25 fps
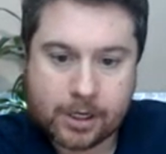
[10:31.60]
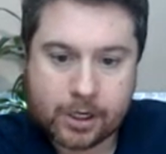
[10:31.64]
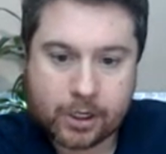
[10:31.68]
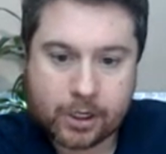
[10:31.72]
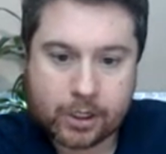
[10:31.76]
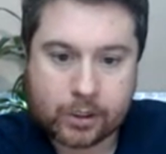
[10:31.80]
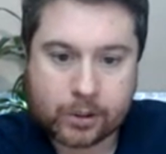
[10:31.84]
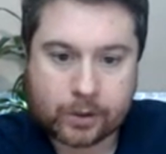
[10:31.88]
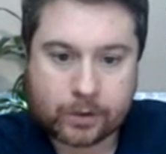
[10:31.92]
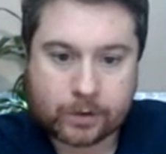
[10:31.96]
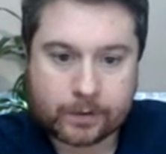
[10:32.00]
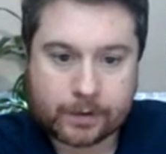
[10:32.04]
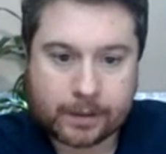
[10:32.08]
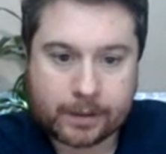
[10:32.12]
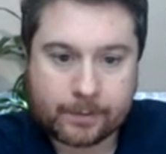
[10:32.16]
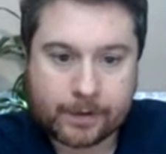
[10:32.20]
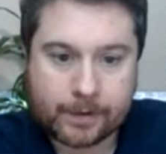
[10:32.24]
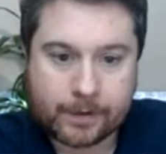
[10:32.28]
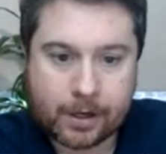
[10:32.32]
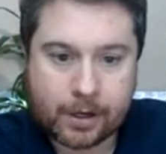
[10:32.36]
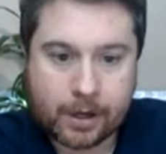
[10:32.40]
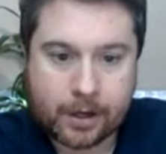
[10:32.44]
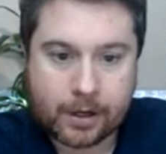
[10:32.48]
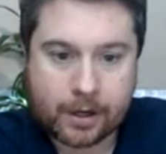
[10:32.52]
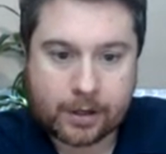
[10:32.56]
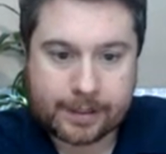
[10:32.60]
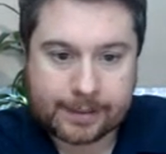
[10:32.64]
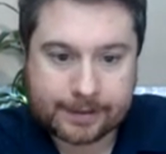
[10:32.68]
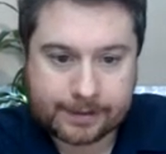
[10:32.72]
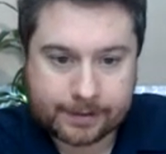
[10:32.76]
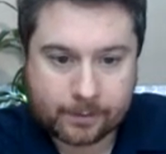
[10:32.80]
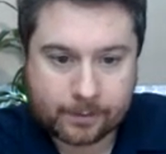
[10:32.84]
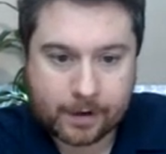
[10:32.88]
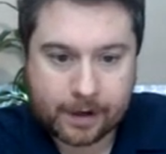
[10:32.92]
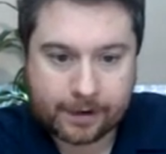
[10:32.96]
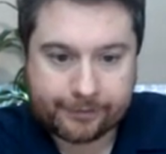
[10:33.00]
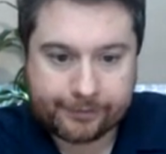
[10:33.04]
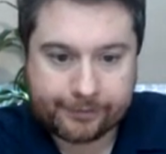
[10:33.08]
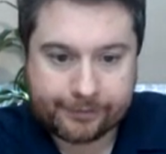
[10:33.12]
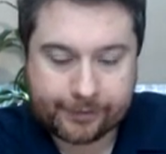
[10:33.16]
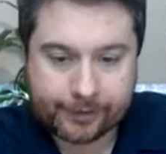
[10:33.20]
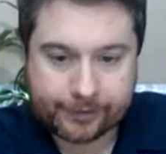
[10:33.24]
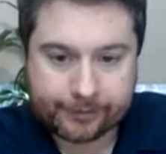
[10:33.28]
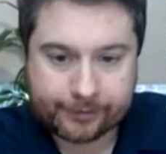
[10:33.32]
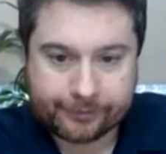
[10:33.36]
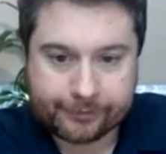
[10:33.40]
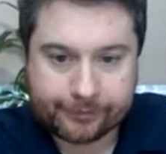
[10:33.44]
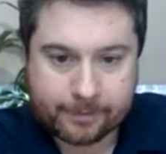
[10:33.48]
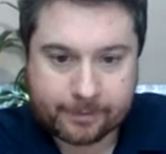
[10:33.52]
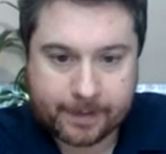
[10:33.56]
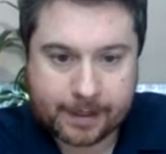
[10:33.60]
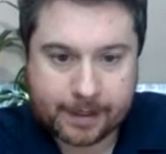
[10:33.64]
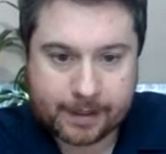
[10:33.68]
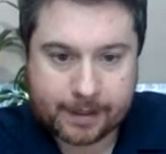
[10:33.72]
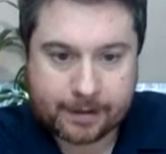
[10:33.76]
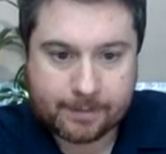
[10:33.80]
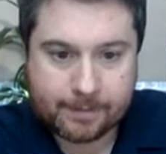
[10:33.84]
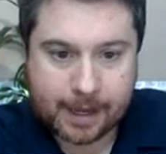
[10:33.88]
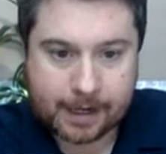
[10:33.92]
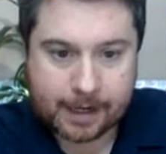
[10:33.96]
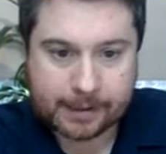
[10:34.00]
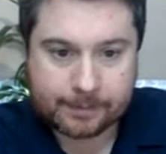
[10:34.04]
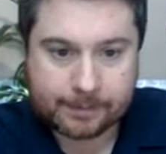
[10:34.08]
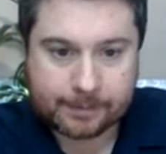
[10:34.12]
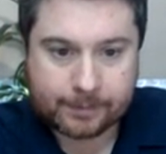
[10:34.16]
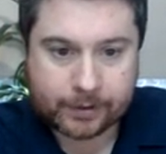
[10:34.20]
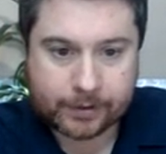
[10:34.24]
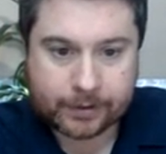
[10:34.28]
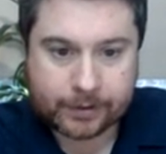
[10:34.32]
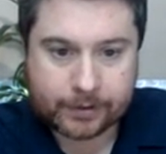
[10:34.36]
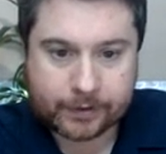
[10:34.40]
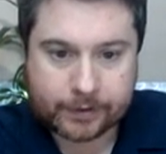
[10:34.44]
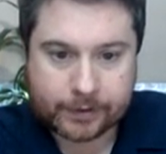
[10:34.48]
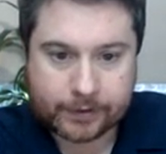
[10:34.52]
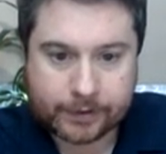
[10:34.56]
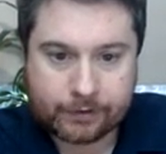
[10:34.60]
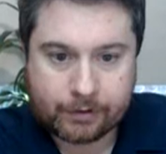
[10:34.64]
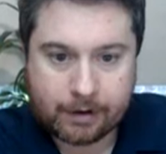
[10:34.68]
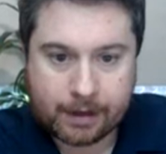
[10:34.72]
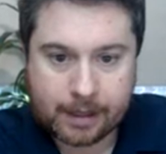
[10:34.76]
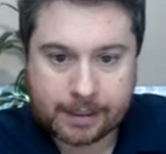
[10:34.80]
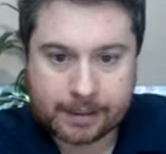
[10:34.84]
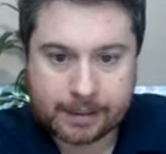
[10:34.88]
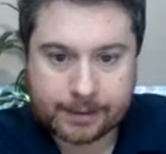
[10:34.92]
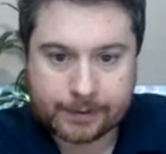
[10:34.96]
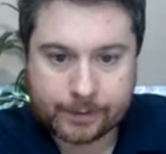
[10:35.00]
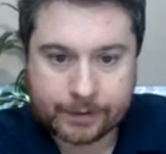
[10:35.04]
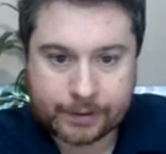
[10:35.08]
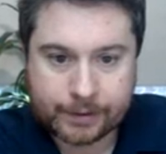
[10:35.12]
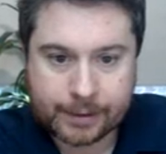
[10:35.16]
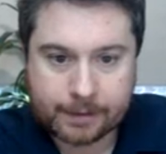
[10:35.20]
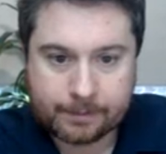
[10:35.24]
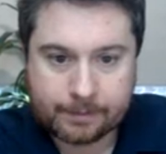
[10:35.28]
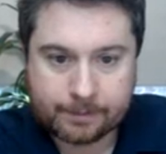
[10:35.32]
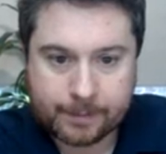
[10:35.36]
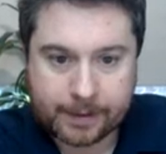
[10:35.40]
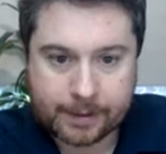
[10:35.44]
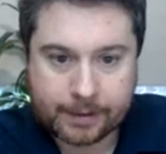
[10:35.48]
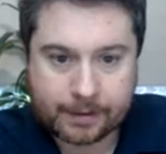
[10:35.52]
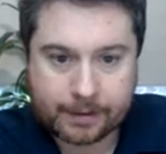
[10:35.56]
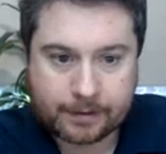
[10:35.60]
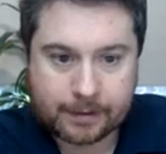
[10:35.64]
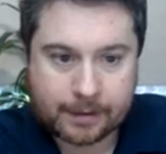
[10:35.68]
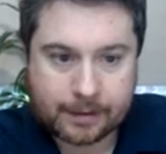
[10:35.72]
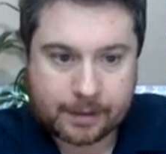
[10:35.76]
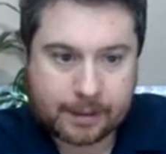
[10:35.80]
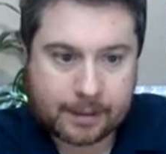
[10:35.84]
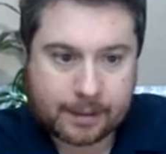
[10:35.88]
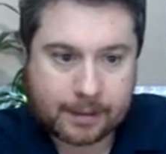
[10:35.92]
Cool, and we go, this is the one from me, Marketing Broker Australia, so we jump in.